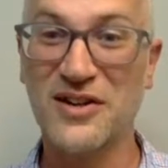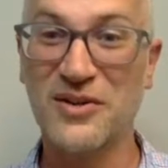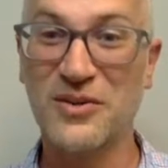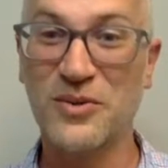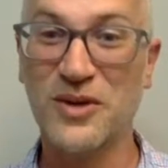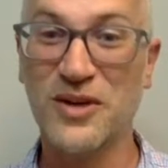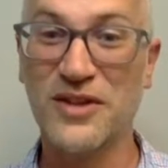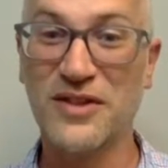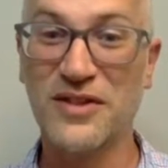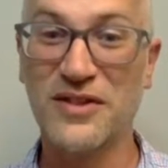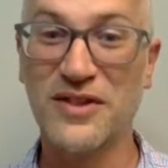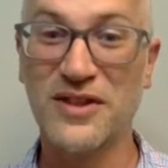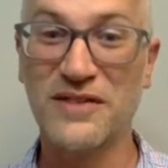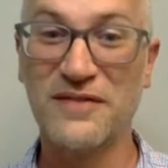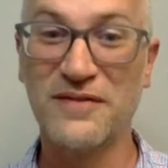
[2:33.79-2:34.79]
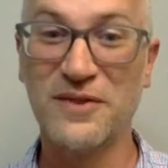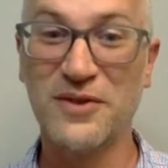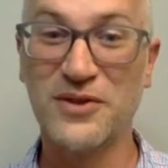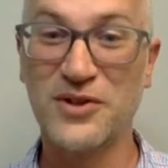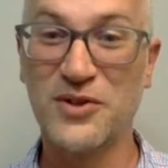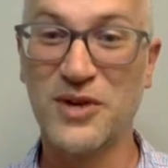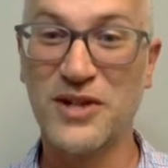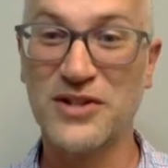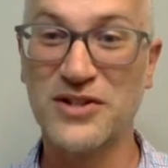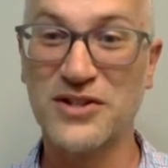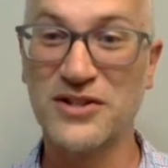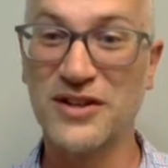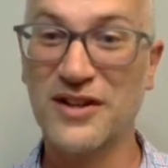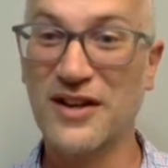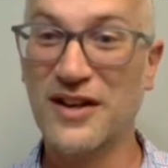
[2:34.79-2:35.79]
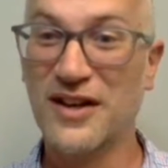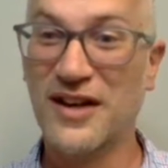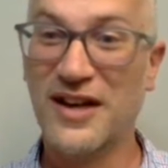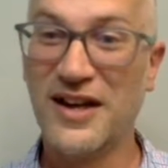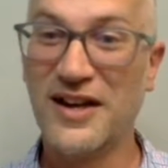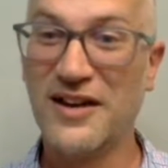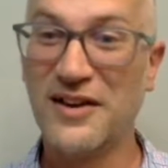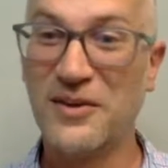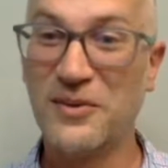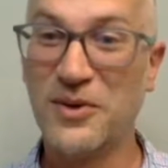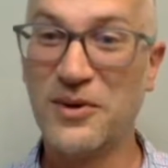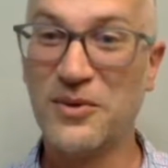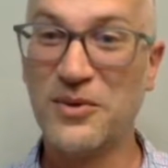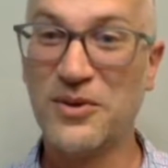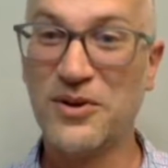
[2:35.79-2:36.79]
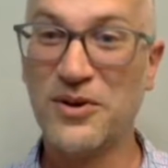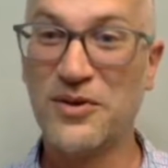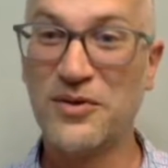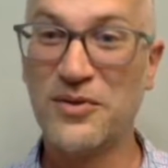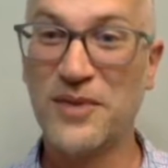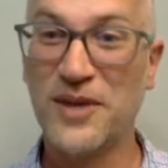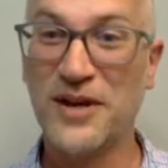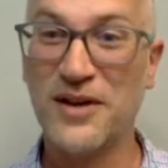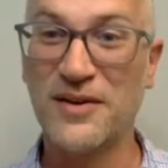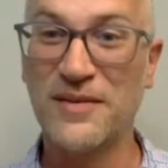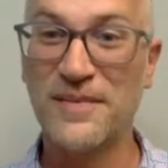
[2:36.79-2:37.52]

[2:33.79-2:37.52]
with the first question, and then we will go from there.